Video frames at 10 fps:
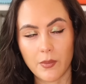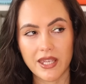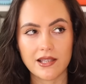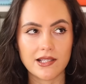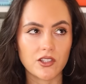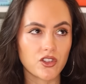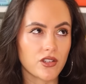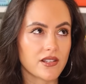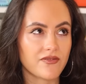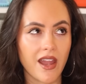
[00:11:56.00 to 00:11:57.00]
because it's
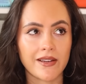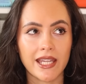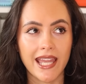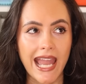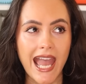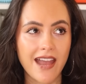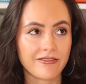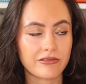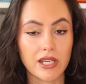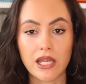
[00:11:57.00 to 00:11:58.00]
just very
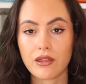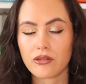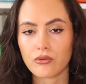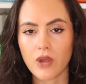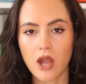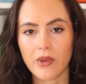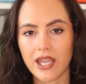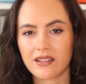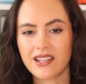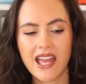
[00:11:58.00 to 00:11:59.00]
carefree, throw
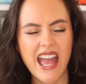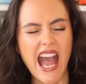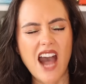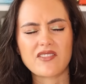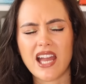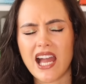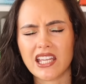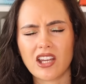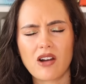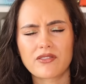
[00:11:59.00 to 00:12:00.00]
in, have it
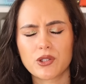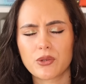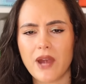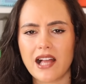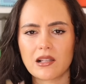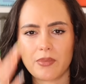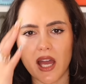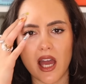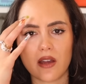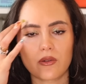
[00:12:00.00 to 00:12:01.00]
hanging off your
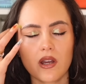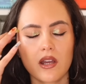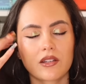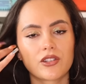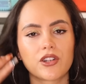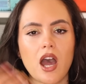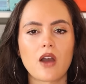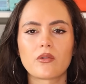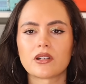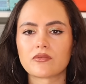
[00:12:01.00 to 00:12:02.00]
elbow, you
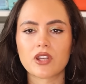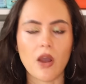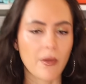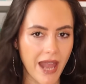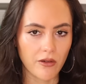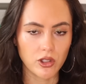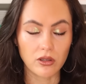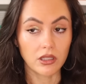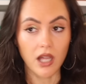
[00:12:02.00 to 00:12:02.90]
know, and go about your